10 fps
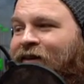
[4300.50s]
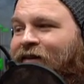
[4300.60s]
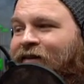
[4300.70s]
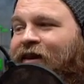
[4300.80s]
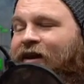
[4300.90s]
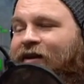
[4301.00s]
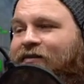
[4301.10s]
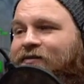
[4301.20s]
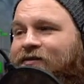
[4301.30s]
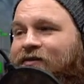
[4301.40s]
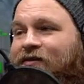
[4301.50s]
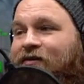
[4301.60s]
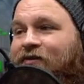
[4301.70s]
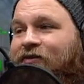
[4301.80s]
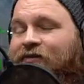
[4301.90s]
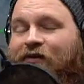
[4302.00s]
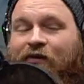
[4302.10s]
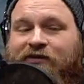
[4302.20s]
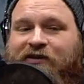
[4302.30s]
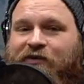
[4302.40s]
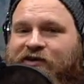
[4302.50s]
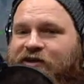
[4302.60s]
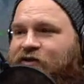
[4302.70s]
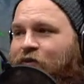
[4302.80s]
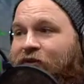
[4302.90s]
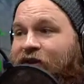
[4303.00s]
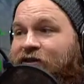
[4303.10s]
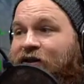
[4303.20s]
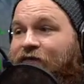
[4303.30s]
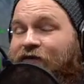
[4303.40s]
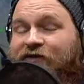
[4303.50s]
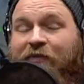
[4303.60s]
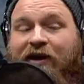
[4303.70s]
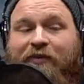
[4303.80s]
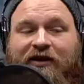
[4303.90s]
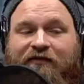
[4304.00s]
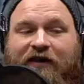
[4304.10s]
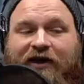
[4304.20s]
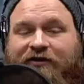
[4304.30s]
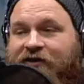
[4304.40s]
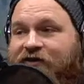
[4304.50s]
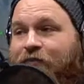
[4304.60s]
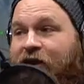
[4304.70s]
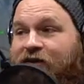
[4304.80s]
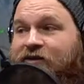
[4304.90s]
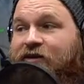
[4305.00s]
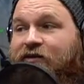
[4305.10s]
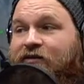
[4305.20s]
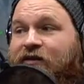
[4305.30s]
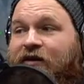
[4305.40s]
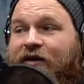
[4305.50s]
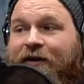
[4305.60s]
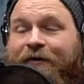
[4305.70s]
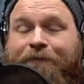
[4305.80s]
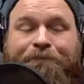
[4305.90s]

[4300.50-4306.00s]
yeah, you know, or someone just needs to replace Thingiverse. My Mini Factory is amazing. My